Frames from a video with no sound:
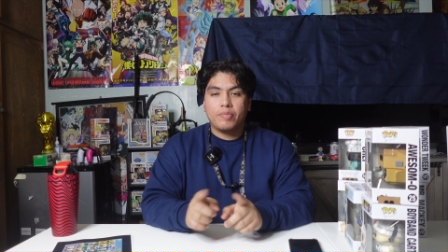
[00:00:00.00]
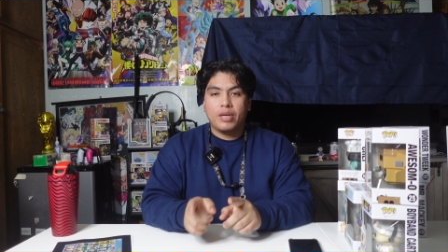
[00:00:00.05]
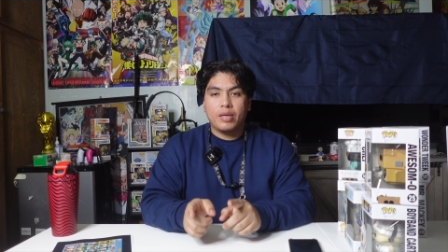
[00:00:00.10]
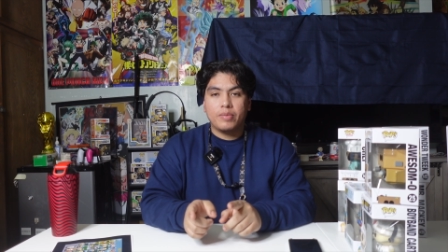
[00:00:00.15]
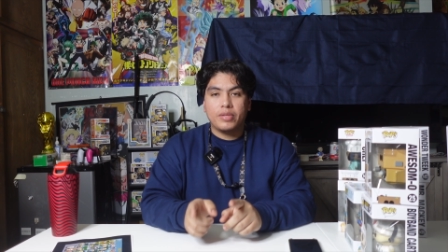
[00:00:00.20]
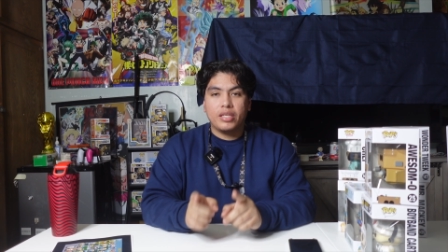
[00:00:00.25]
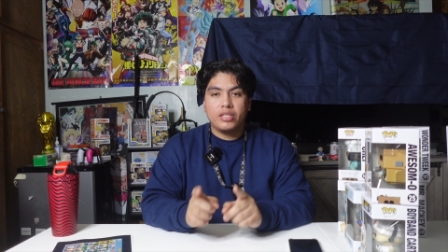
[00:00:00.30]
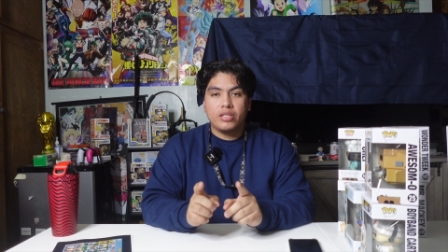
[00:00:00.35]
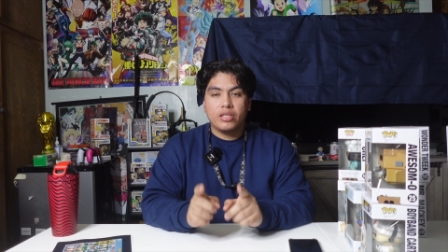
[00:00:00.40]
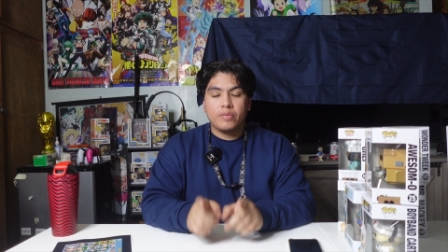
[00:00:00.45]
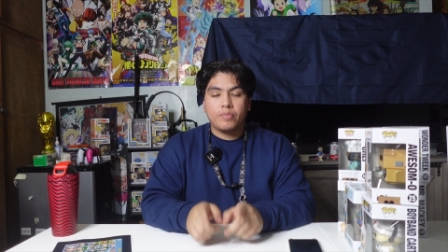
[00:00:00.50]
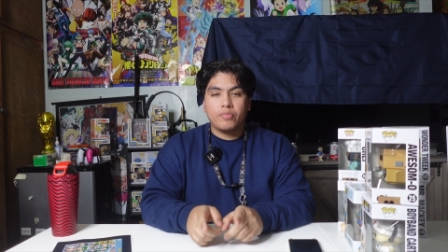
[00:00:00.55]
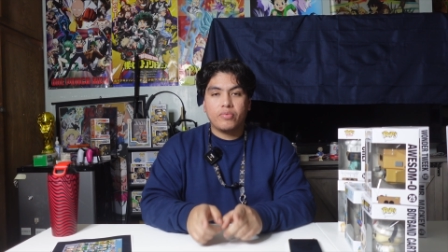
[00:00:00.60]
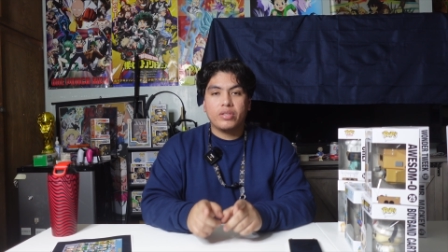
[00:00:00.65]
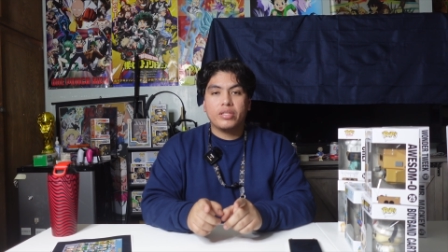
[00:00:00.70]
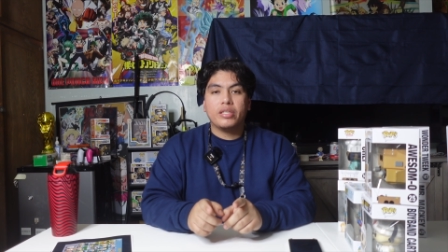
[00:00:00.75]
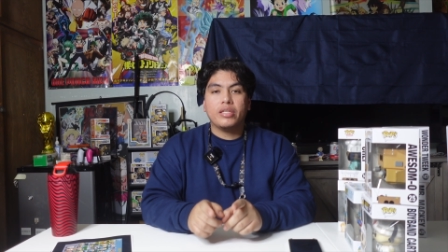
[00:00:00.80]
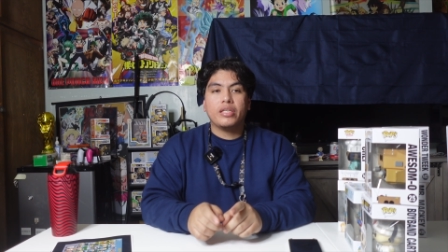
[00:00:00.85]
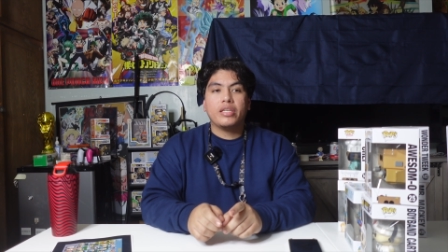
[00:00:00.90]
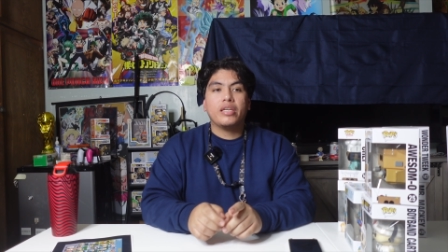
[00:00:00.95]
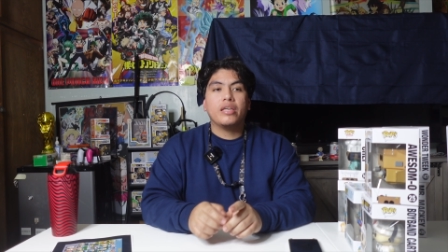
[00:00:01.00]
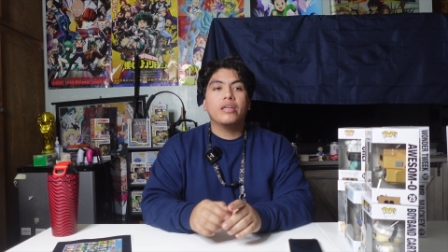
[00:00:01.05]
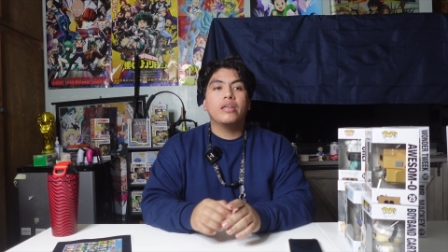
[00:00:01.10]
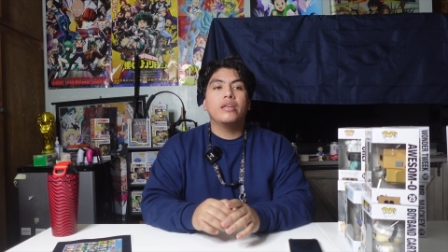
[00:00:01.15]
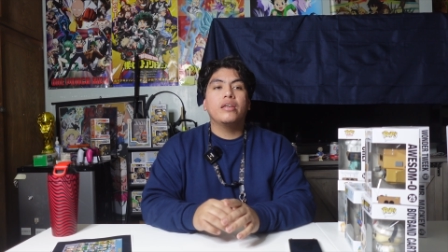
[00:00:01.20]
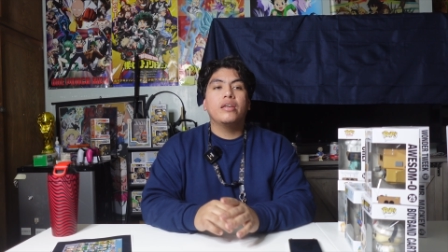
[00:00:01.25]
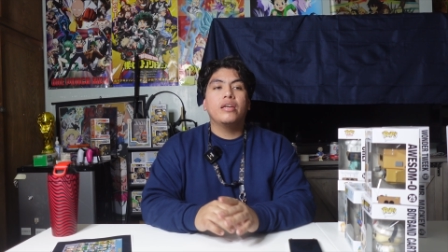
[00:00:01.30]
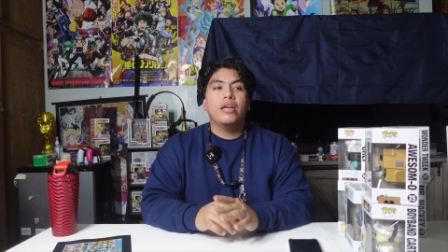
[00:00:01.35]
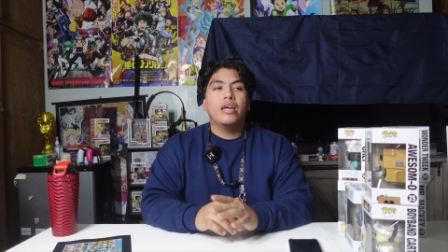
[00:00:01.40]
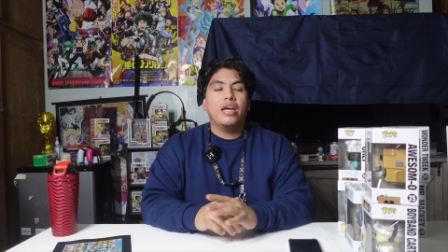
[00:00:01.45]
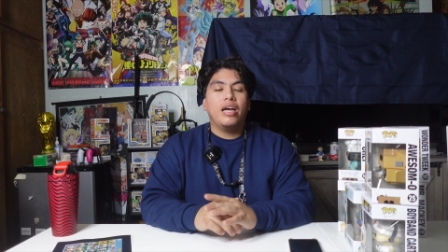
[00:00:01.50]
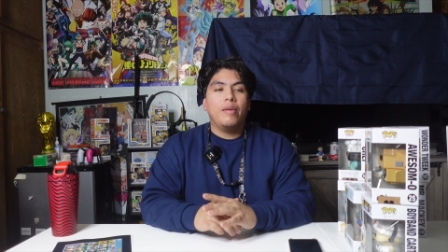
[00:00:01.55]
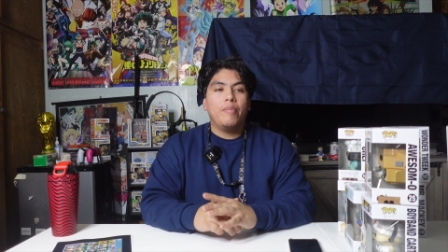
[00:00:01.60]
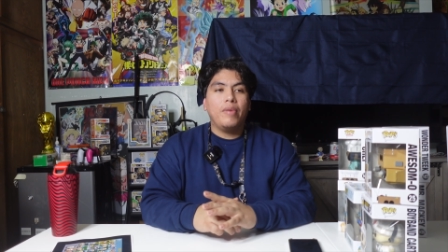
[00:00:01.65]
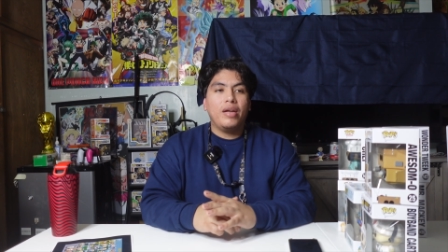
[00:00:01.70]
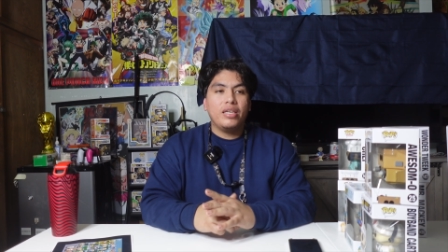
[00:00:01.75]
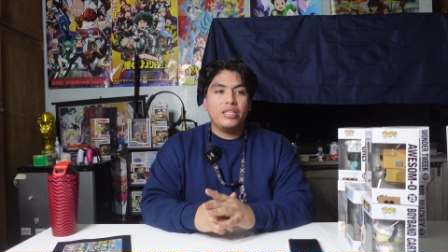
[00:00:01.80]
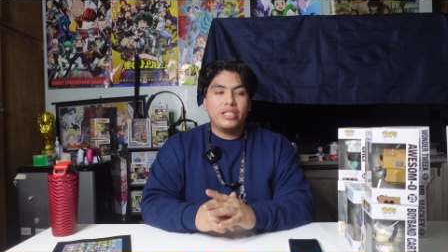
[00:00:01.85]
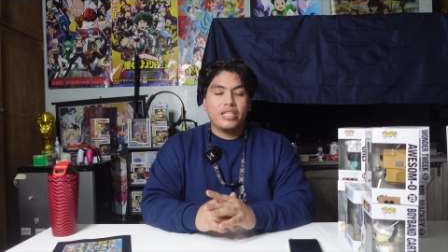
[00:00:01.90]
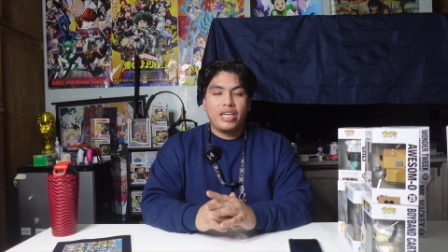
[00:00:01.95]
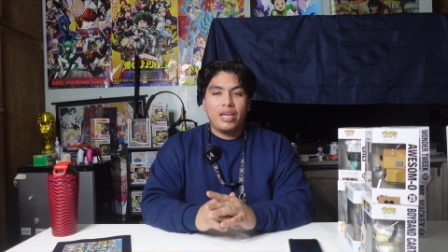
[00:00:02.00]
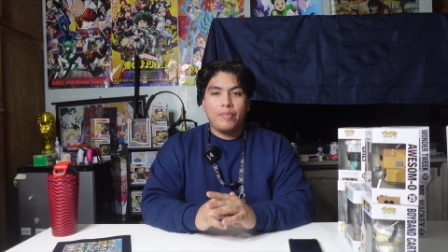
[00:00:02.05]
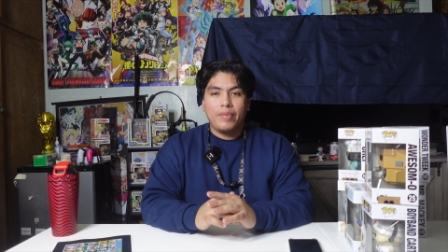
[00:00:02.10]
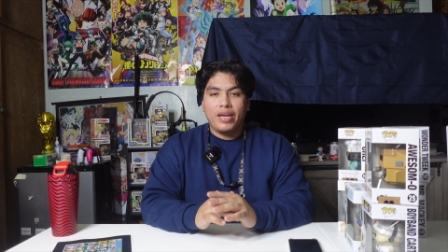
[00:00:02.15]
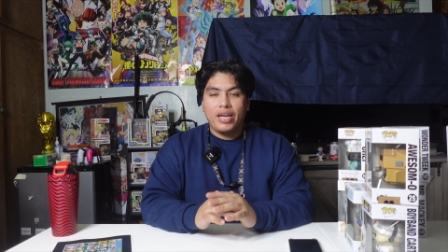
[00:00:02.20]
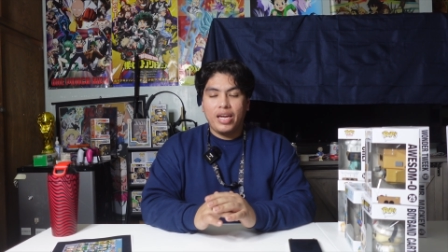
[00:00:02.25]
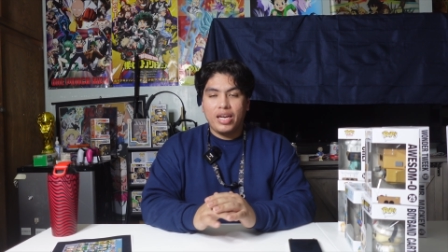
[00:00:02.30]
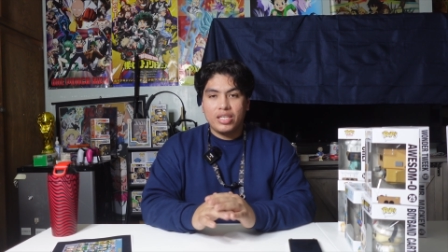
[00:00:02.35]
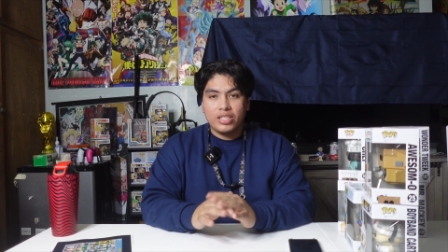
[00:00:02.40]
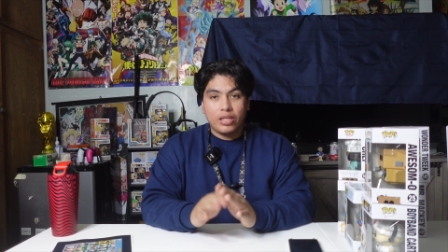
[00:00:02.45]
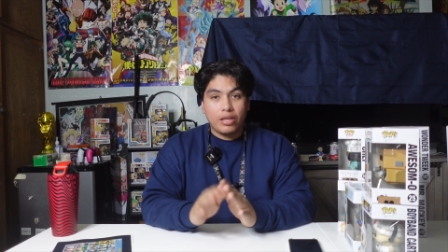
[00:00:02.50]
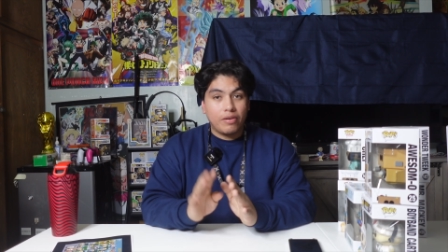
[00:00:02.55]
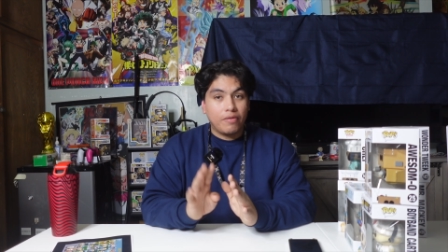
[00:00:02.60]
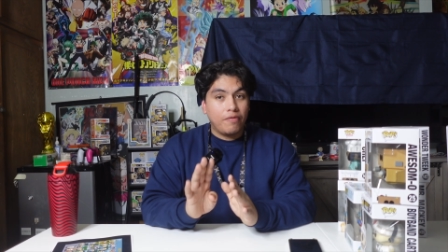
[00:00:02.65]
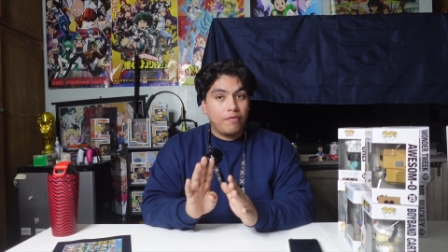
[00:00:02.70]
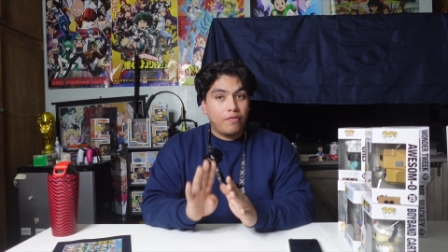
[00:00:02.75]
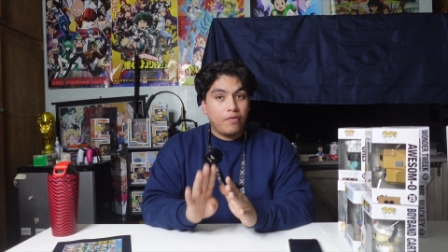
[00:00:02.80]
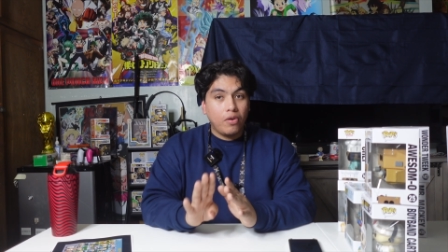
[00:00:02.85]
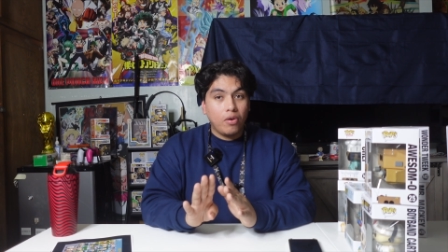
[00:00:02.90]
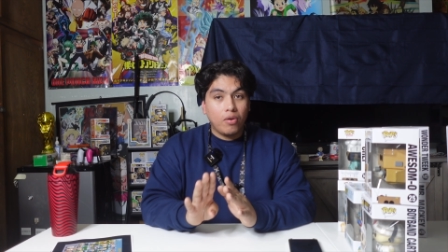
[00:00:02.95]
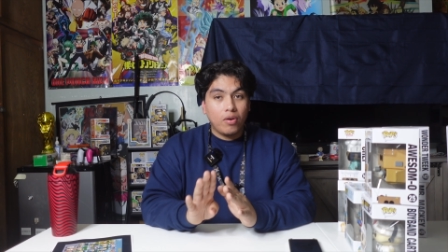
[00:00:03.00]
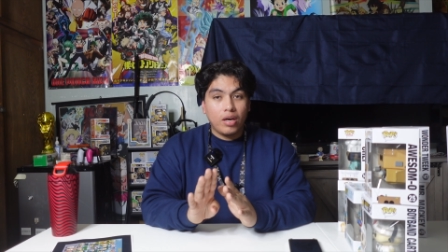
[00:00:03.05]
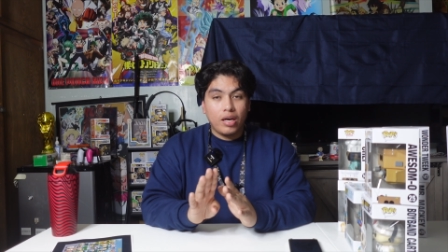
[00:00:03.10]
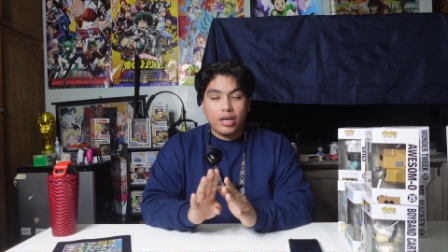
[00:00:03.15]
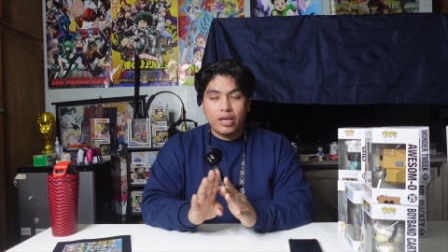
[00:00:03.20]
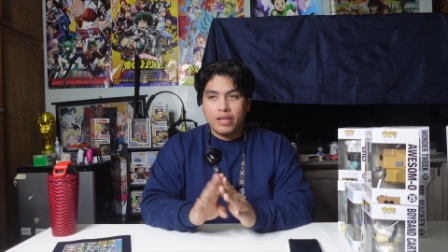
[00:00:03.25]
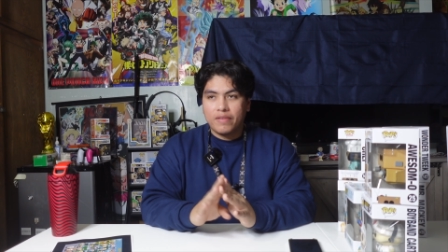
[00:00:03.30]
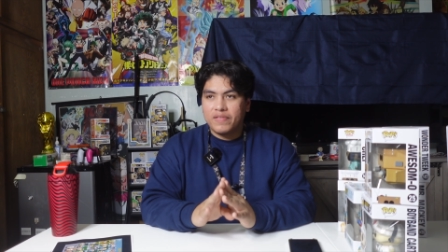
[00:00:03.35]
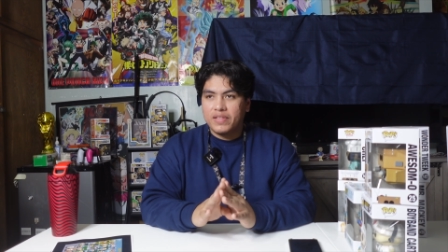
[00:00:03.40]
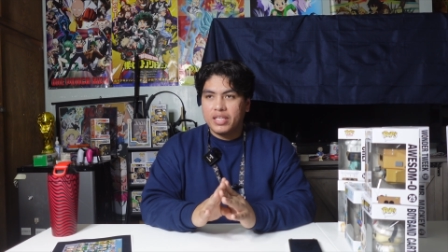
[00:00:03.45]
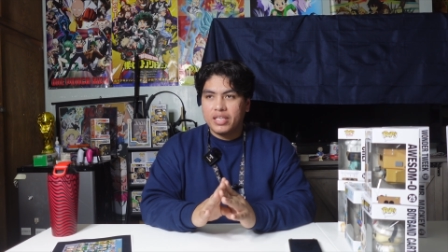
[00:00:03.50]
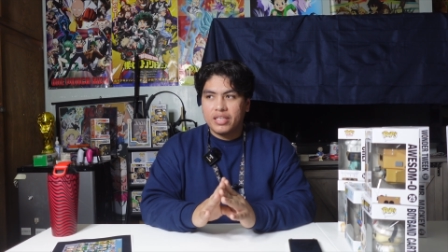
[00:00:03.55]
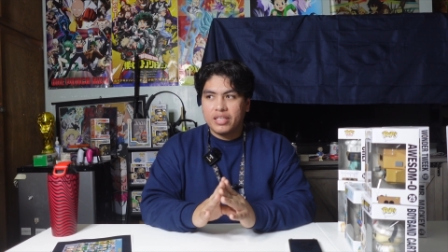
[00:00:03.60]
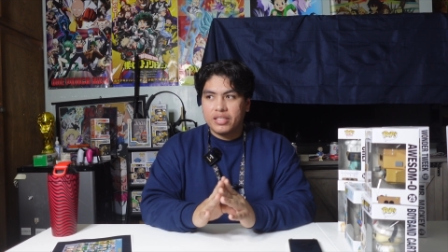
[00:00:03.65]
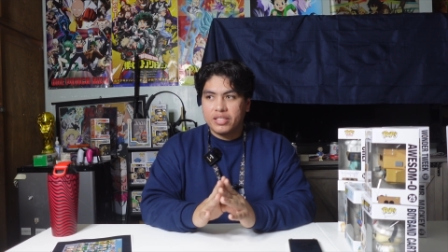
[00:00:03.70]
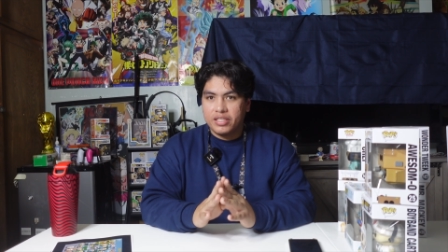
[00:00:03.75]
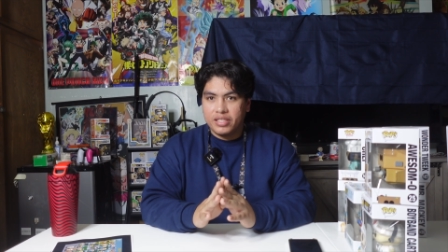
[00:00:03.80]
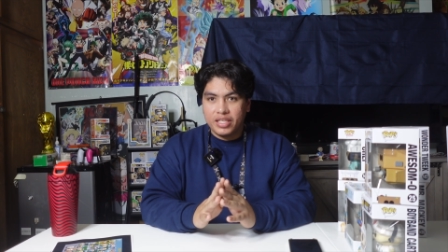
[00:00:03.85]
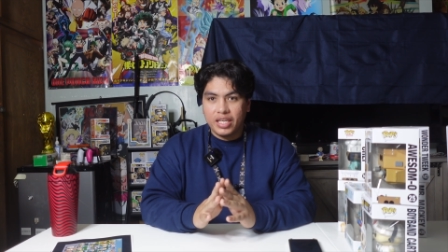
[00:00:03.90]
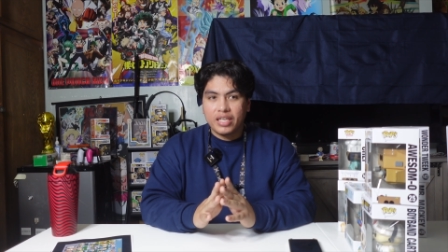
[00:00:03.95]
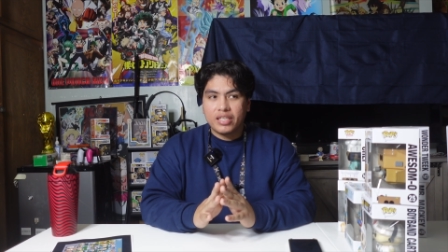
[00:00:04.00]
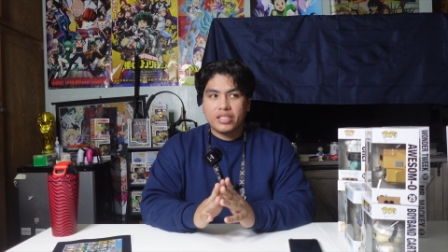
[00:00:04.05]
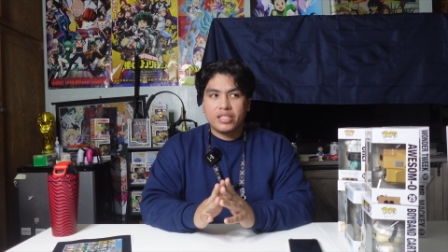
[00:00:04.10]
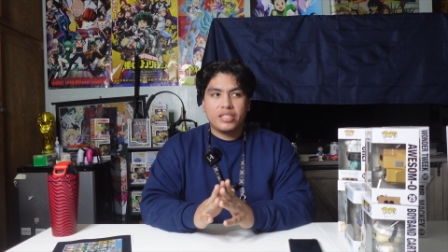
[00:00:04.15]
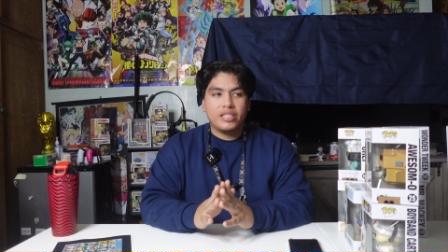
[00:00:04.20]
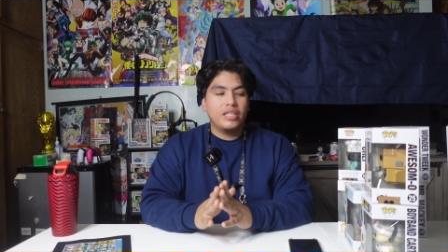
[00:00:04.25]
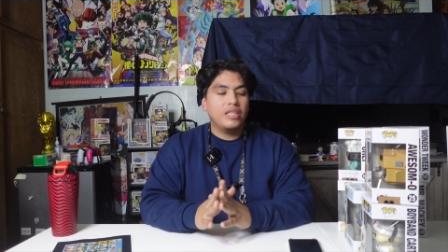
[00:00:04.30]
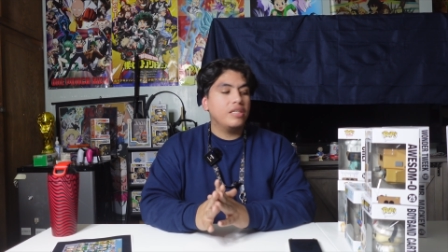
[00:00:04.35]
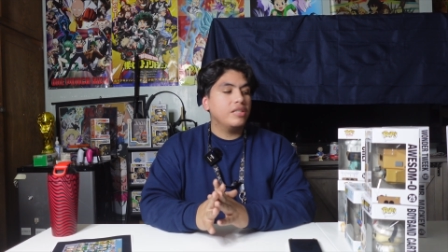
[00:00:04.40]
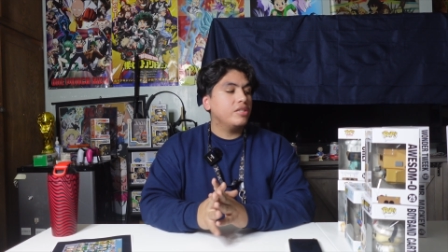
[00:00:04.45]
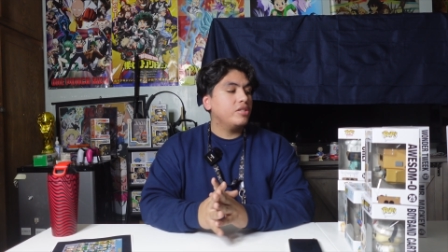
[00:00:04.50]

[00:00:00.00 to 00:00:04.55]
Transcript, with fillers: Pops that dropped recently. I managed to get my hands on four out of the six.